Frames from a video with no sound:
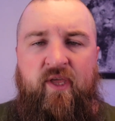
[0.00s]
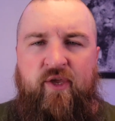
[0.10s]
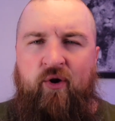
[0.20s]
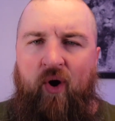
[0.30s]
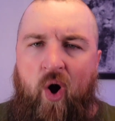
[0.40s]

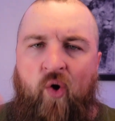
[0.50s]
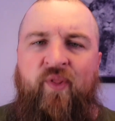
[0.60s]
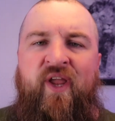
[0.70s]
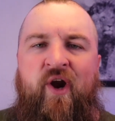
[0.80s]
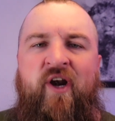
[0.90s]
You're
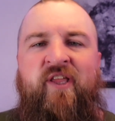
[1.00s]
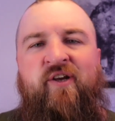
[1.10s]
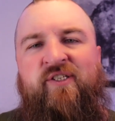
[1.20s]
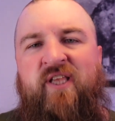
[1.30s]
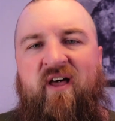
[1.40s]
only hurting
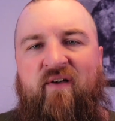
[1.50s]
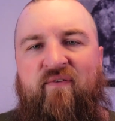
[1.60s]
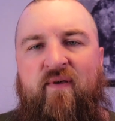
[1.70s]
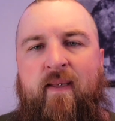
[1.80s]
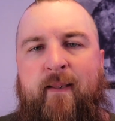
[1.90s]
yourself